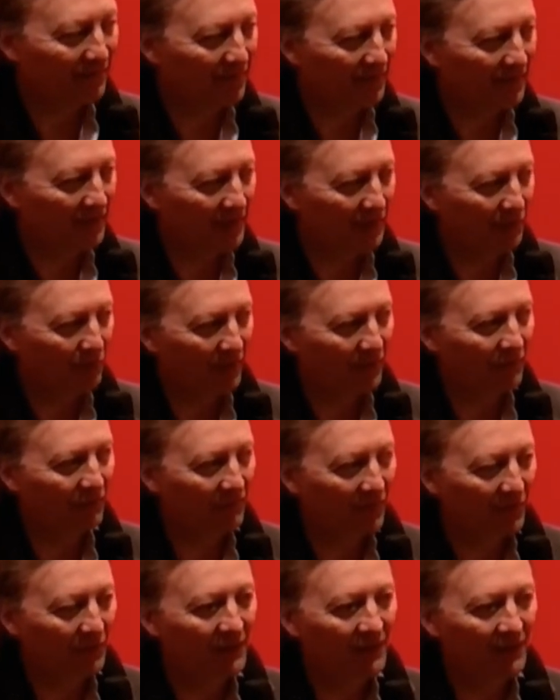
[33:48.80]
It was
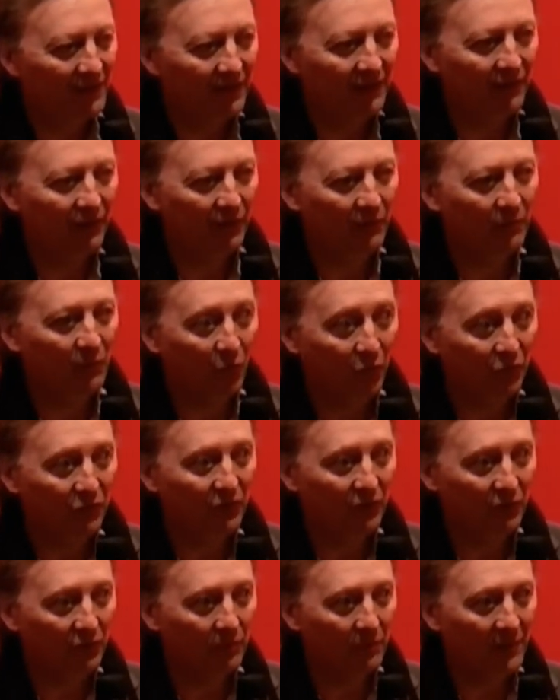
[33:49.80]
very
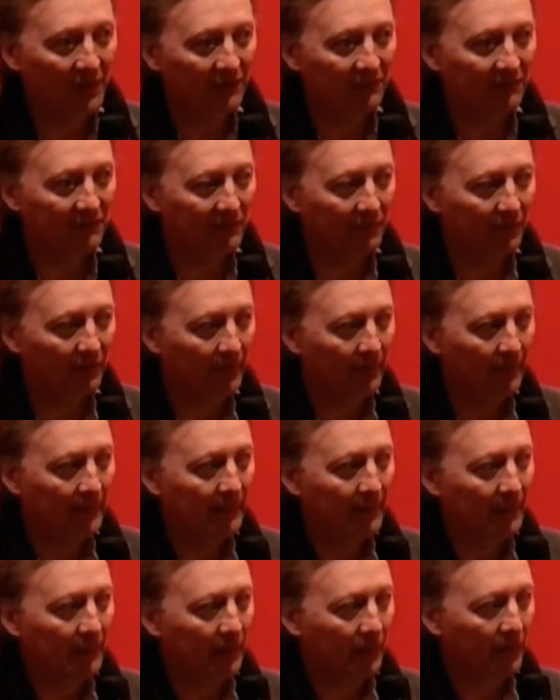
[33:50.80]
modern, but
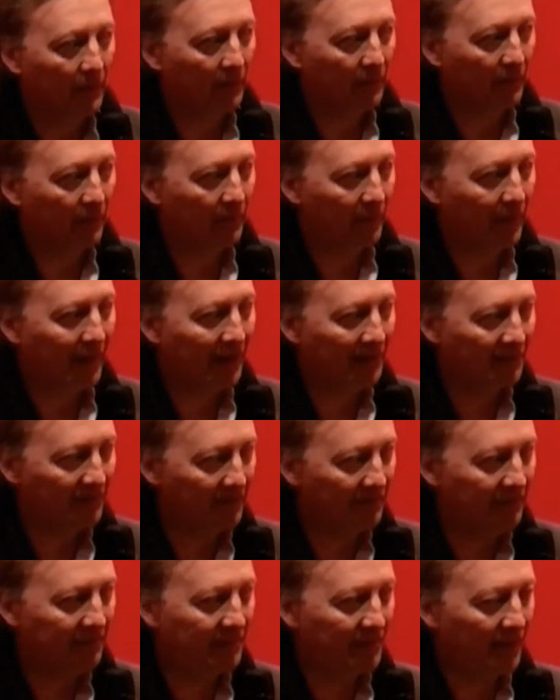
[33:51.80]
at
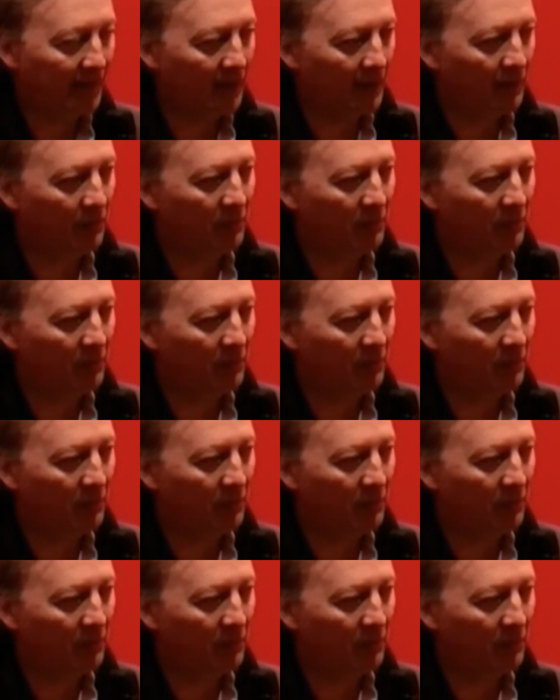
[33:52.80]
this time,